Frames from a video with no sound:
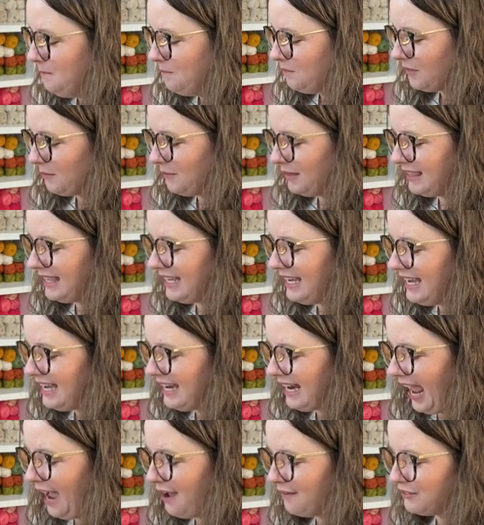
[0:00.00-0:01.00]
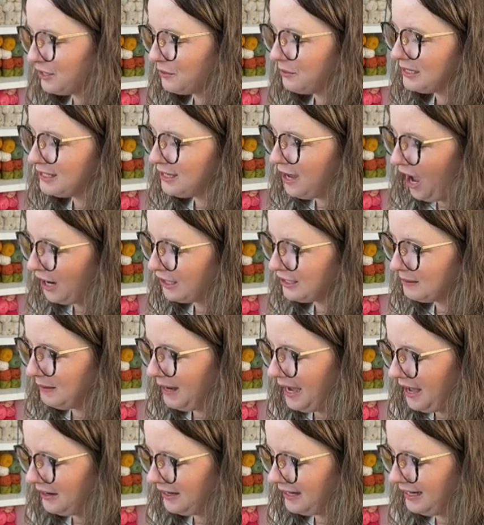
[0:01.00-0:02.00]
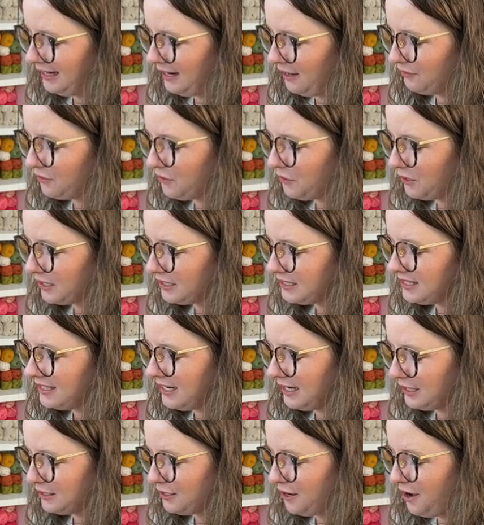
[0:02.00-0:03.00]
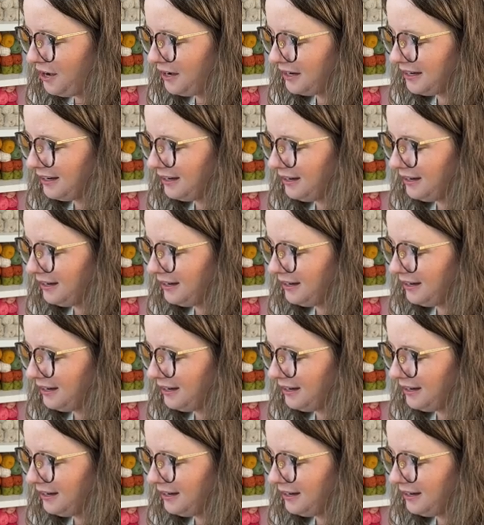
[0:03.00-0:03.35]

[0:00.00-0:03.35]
But then after we talked about it, of course, TikTok